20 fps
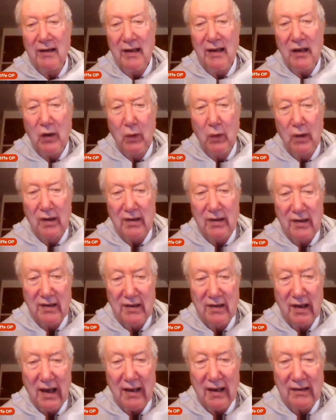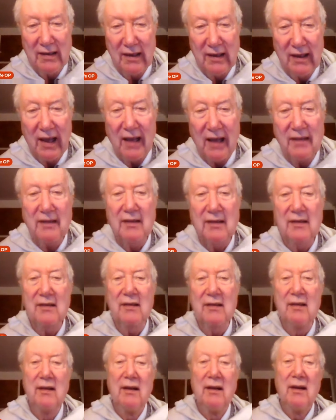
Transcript: unequal a society gets,